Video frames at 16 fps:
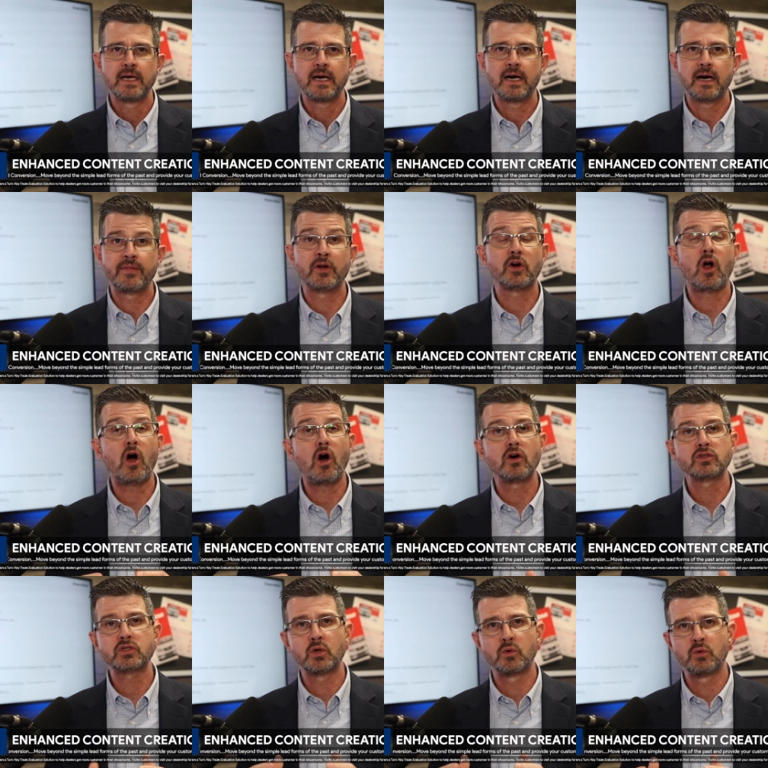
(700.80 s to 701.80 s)
that are
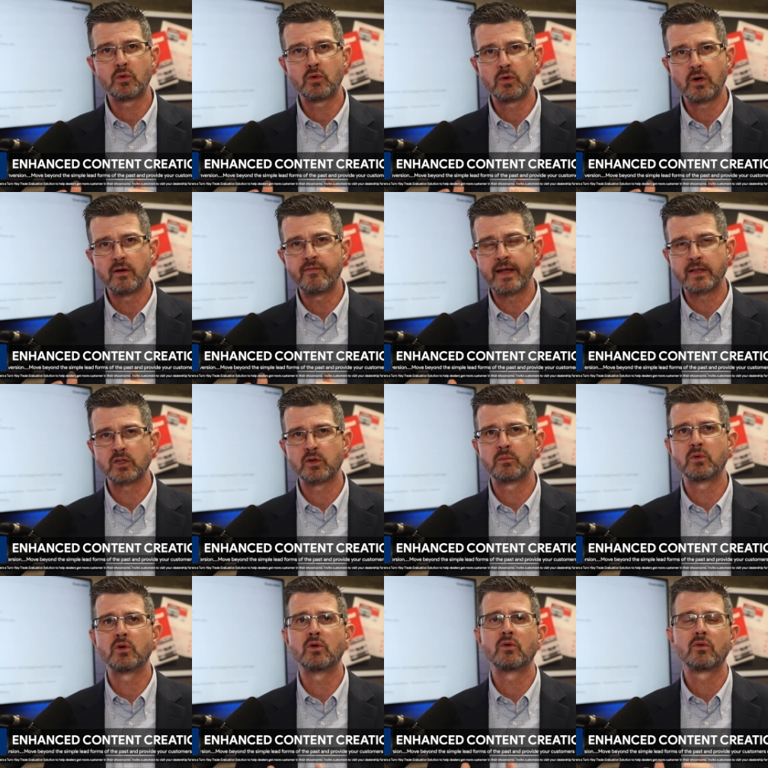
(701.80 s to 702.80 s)
also
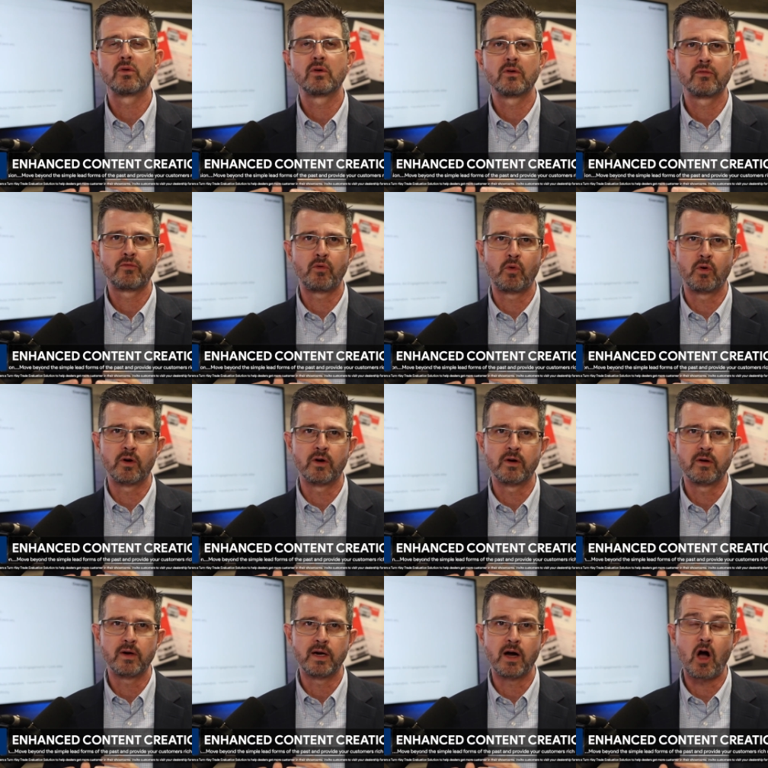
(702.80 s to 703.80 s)
available
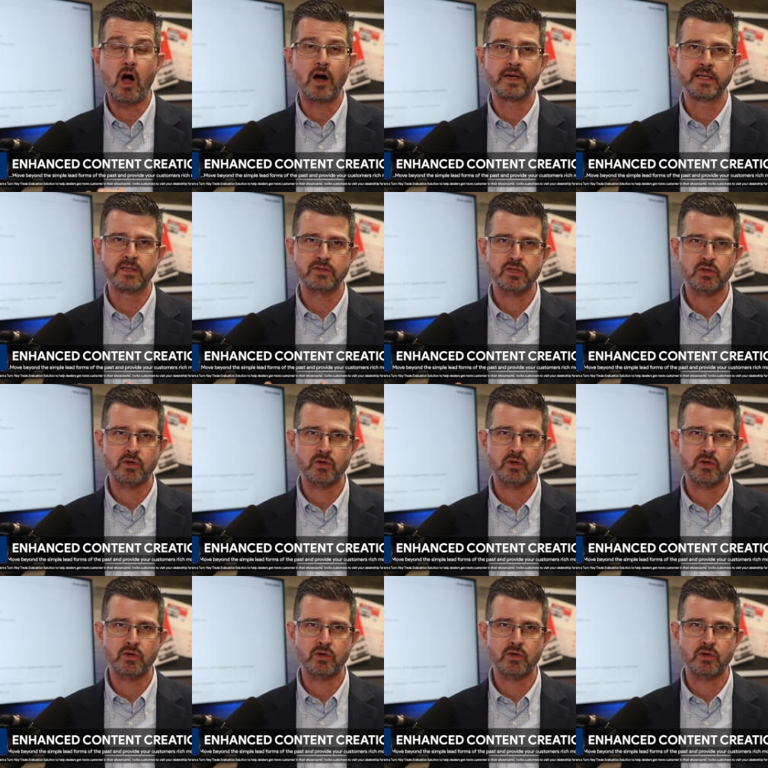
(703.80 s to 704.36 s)
for audience